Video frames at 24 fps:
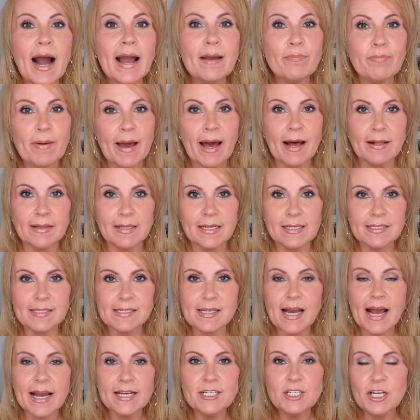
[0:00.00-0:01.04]
eye
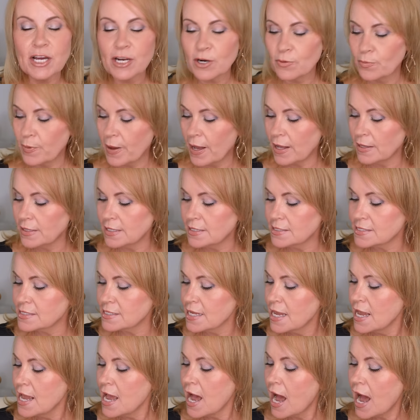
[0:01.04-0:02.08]
palettes, eyeshadow palettes.